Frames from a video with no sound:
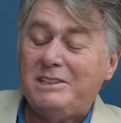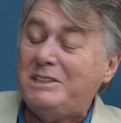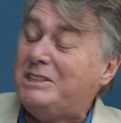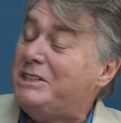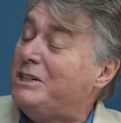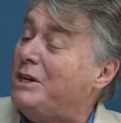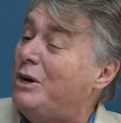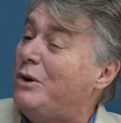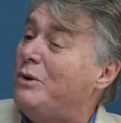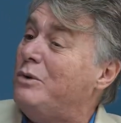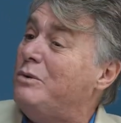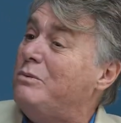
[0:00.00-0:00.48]

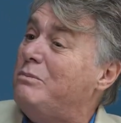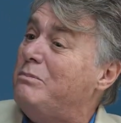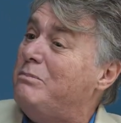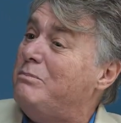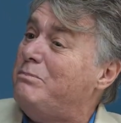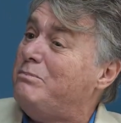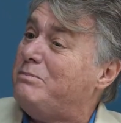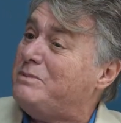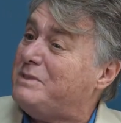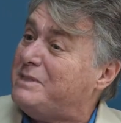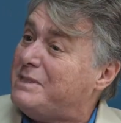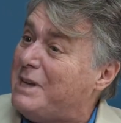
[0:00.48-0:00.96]
No,
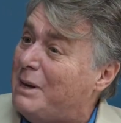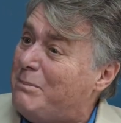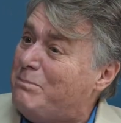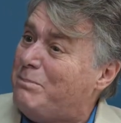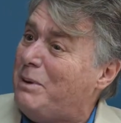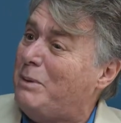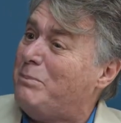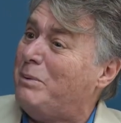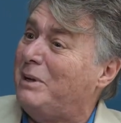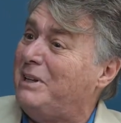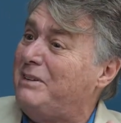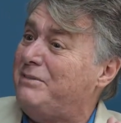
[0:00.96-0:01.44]
some
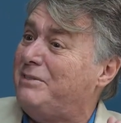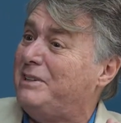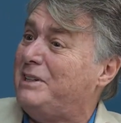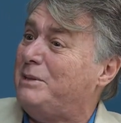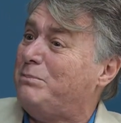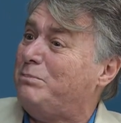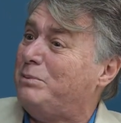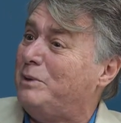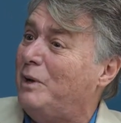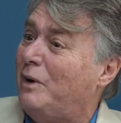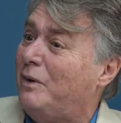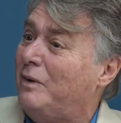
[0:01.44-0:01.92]
people even
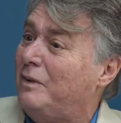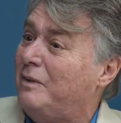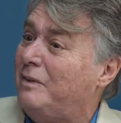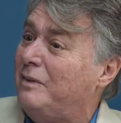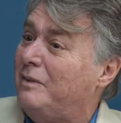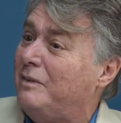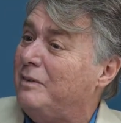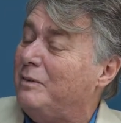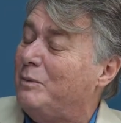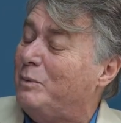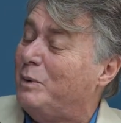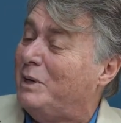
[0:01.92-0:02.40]
applaud
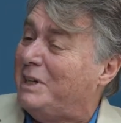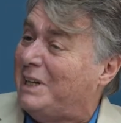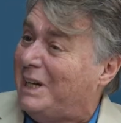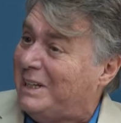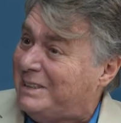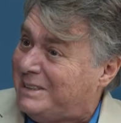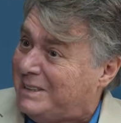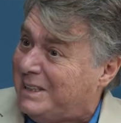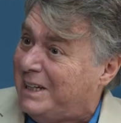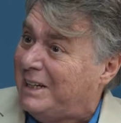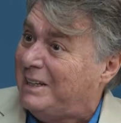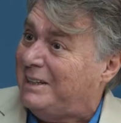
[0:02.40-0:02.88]
when I
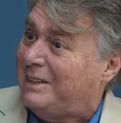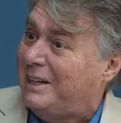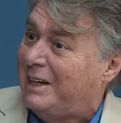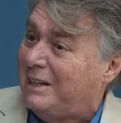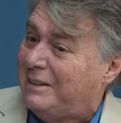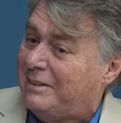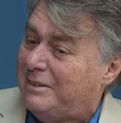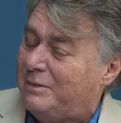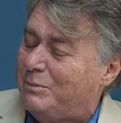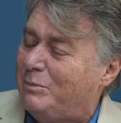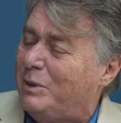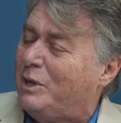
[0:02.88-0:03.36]
said
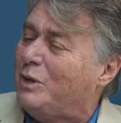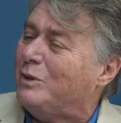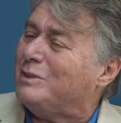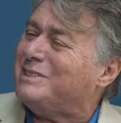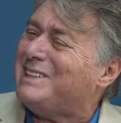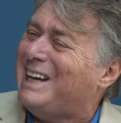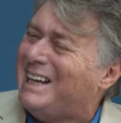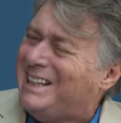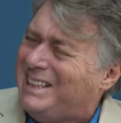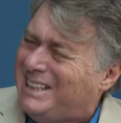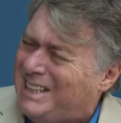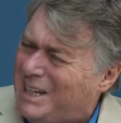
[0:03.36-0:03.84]
that because
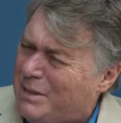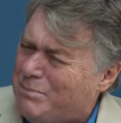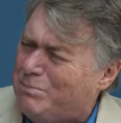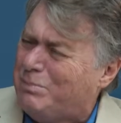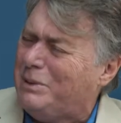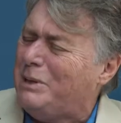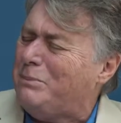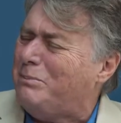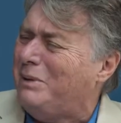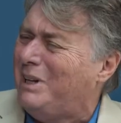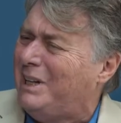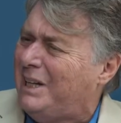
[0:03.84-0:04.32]
I
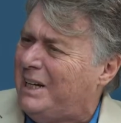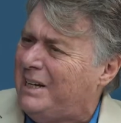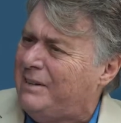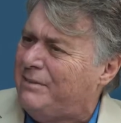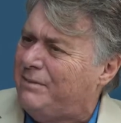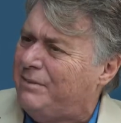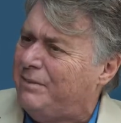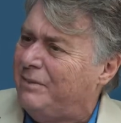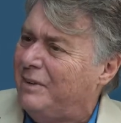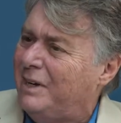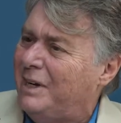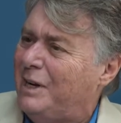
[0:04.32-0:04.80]
deeply
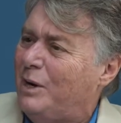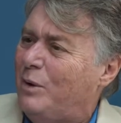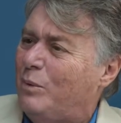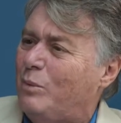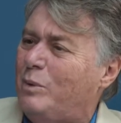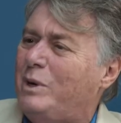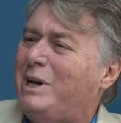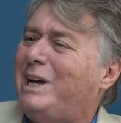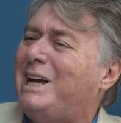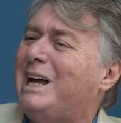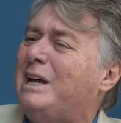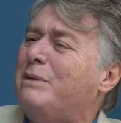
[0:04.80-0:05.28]
believe
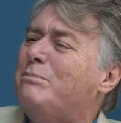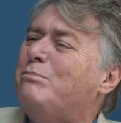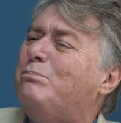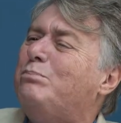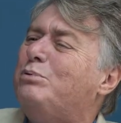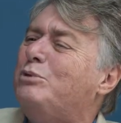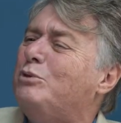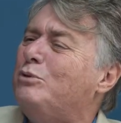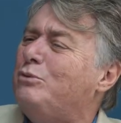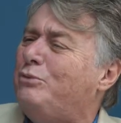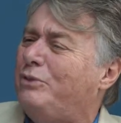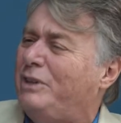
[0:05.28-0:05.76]
we can
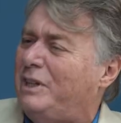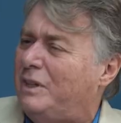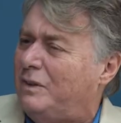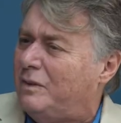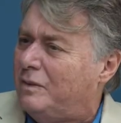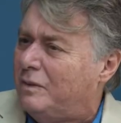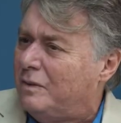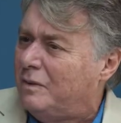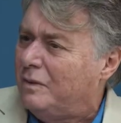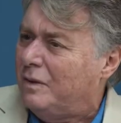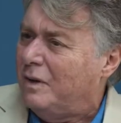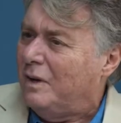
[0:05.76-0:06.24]
prove
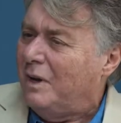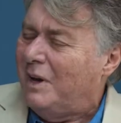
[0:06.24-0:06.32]
it.